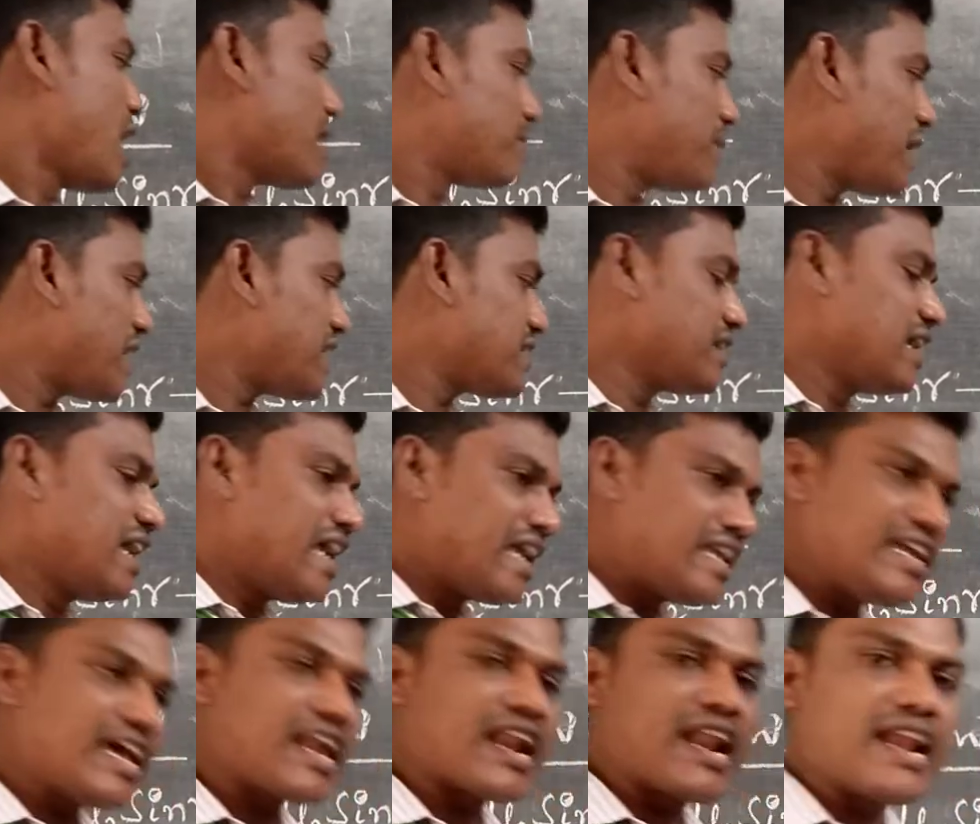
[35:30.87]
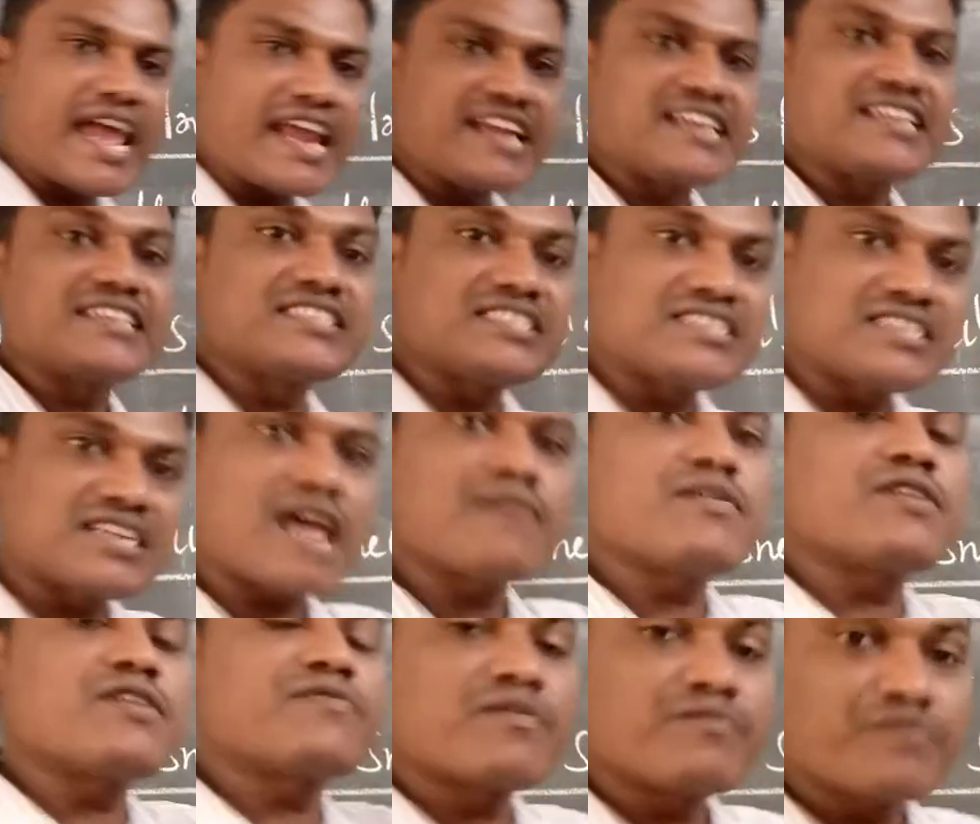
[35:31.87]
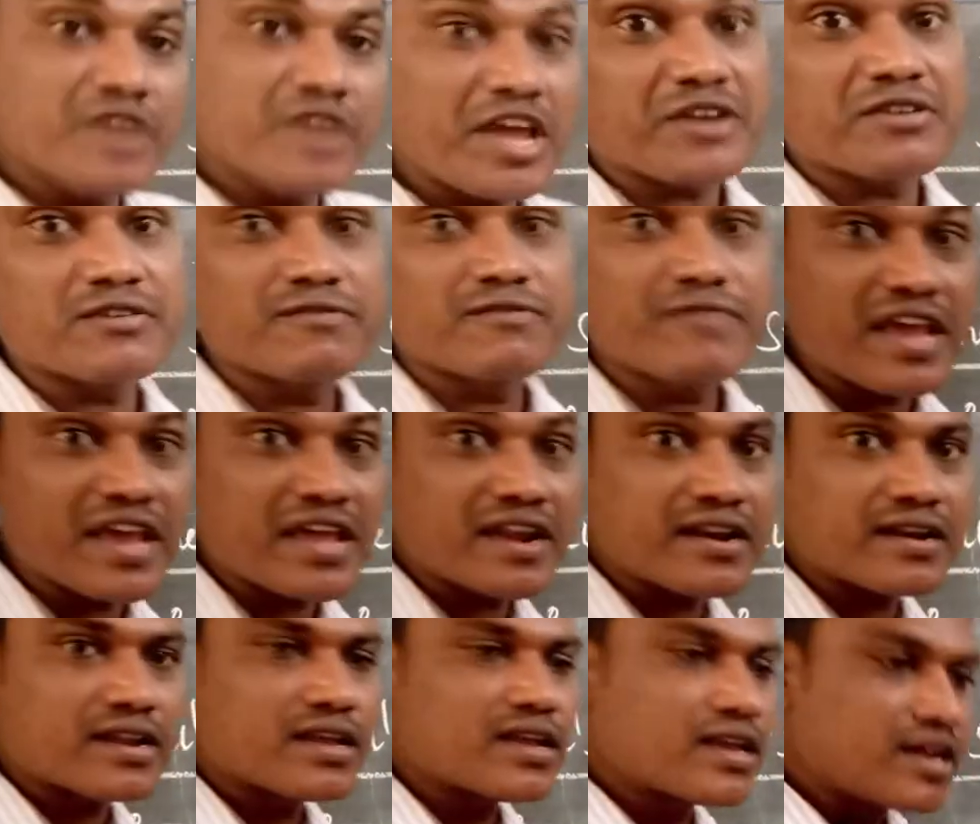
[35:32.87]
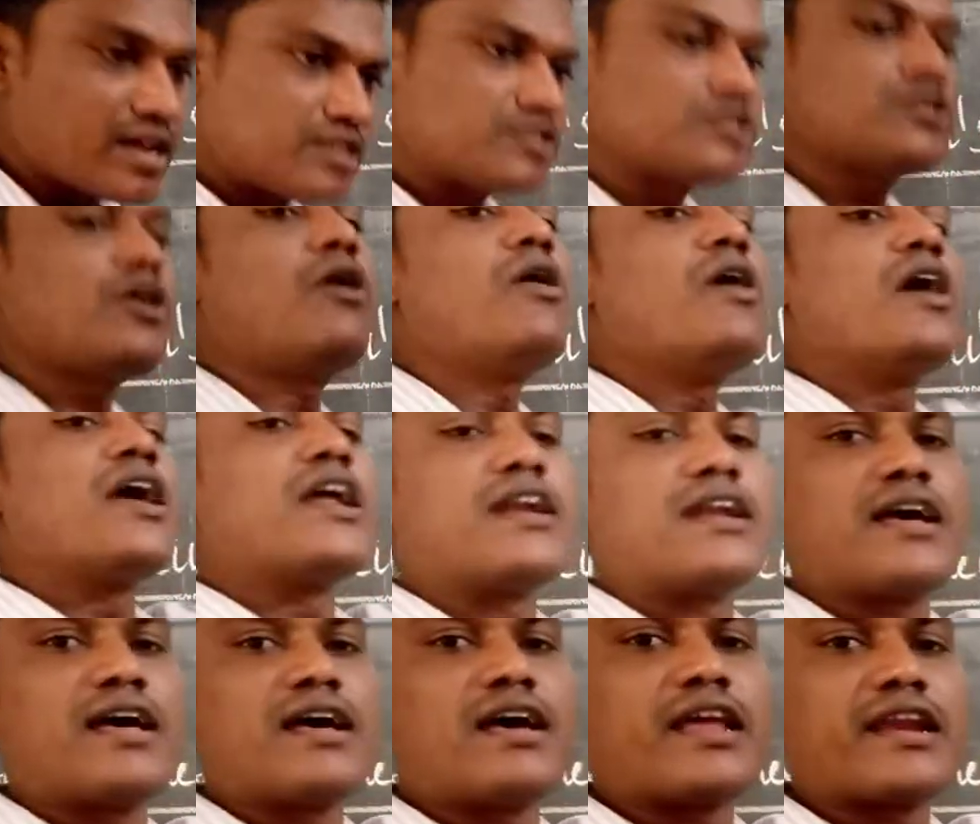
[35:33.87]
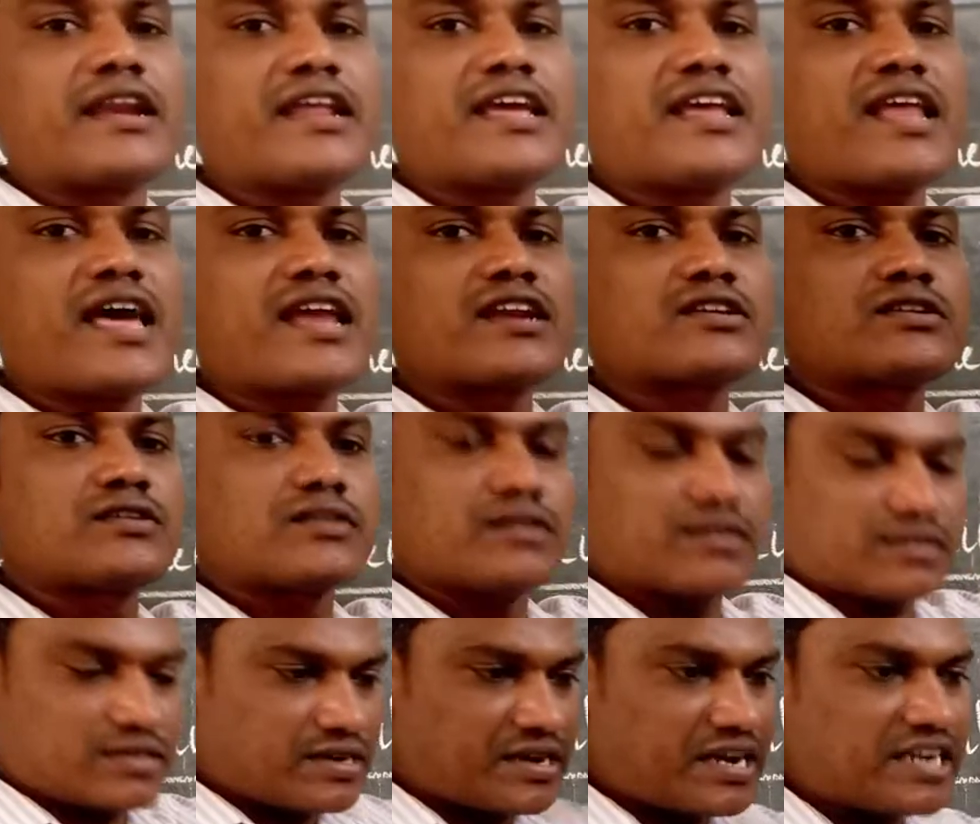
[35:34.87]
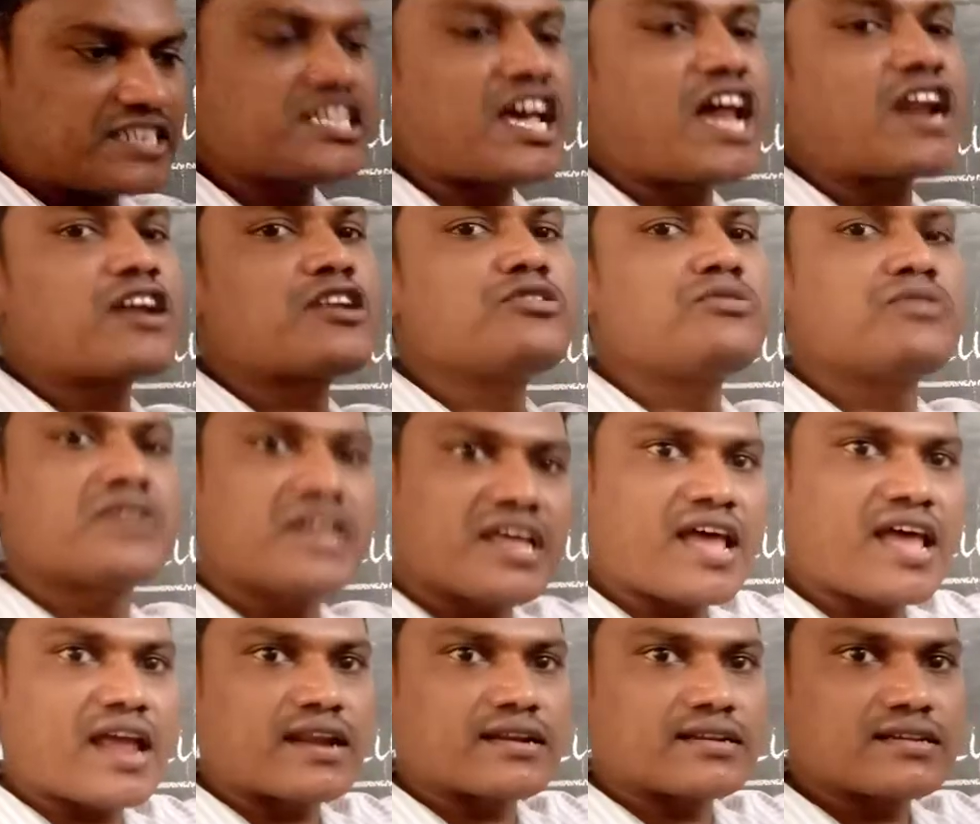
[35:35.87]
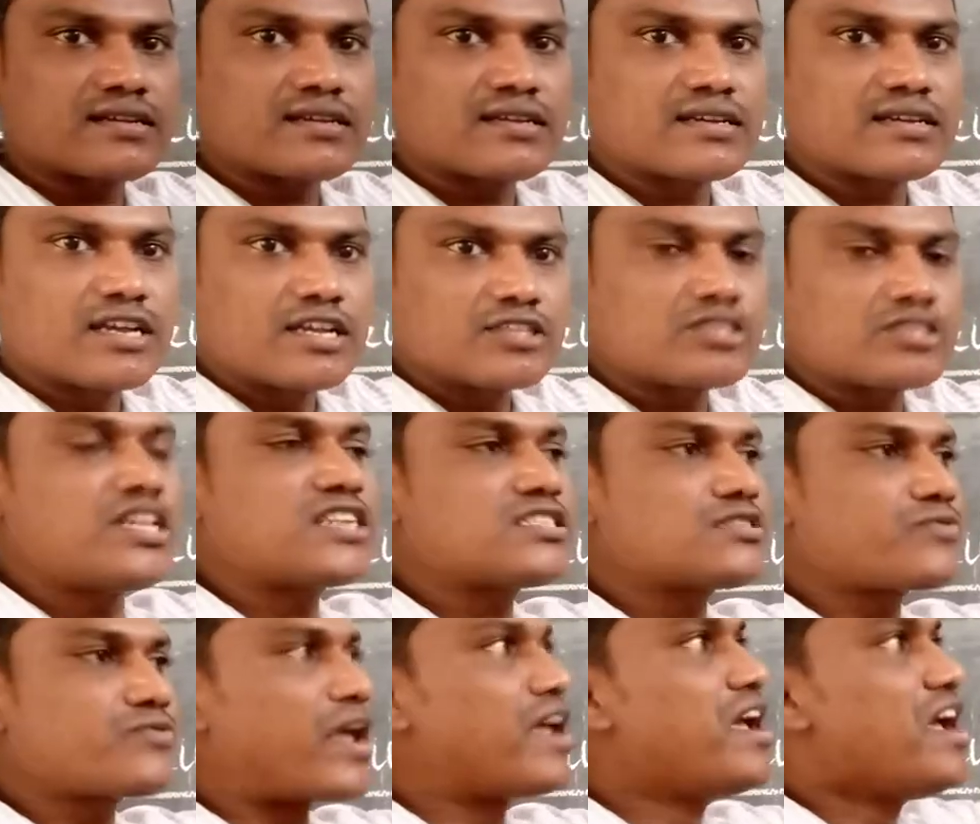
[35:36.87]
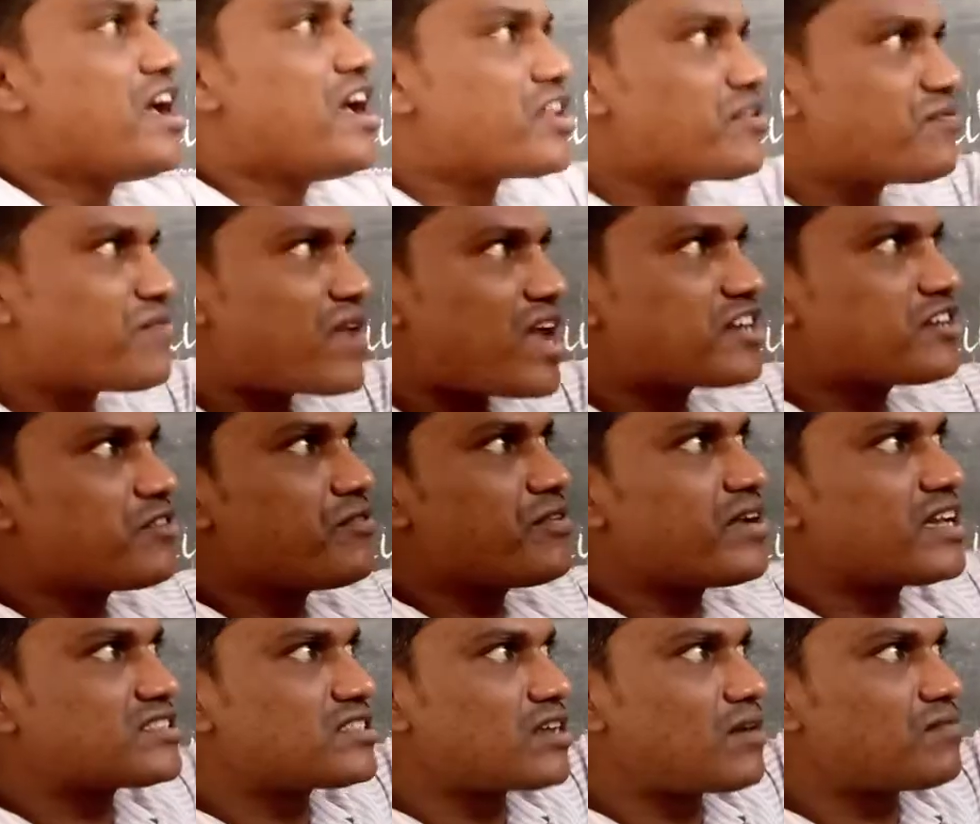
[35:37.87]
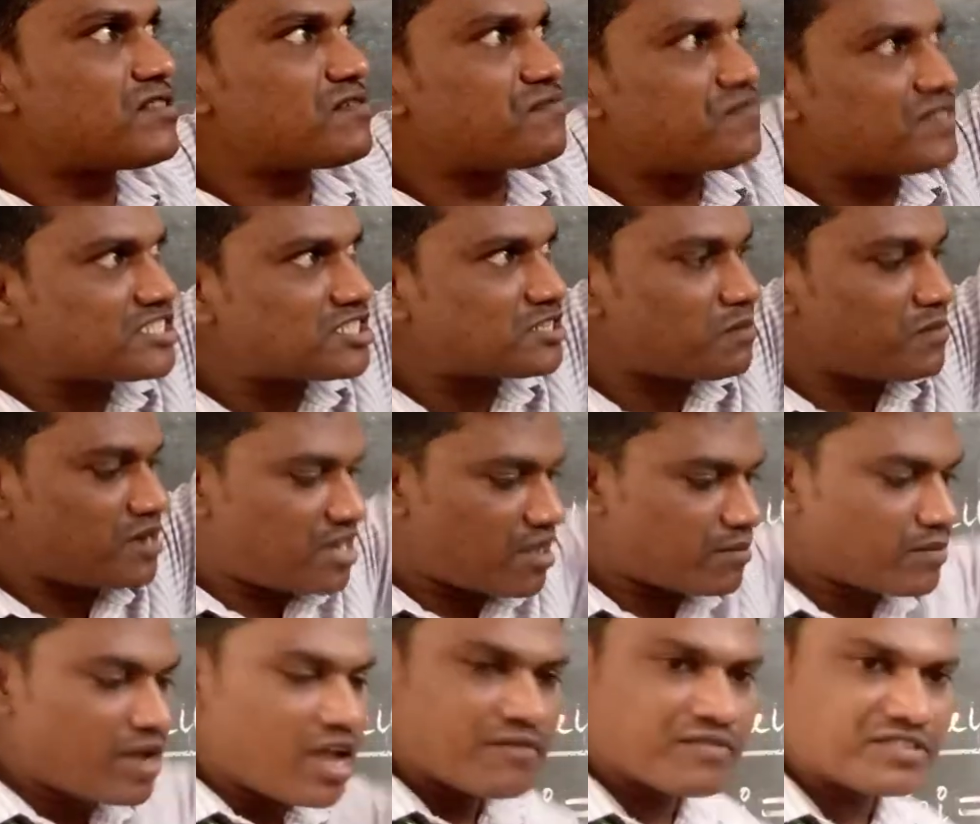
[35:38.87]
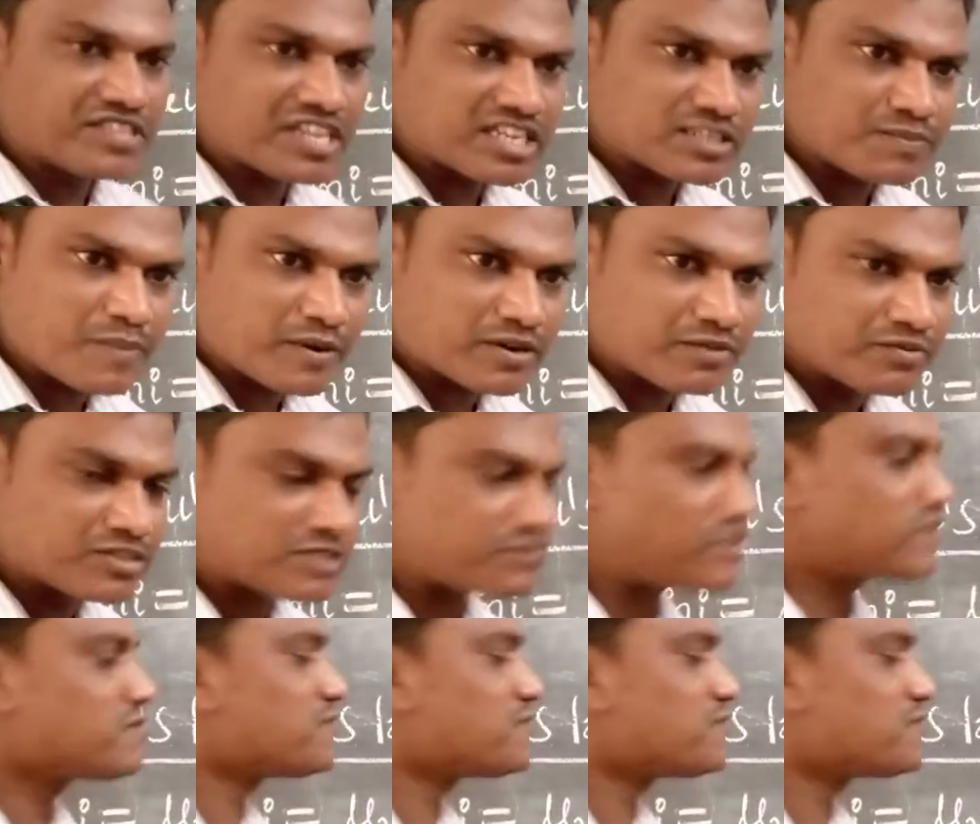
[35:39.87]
But here light is travel from where to where? So where are denser to where are? So that's why refractive index of the first medium with respect to which one?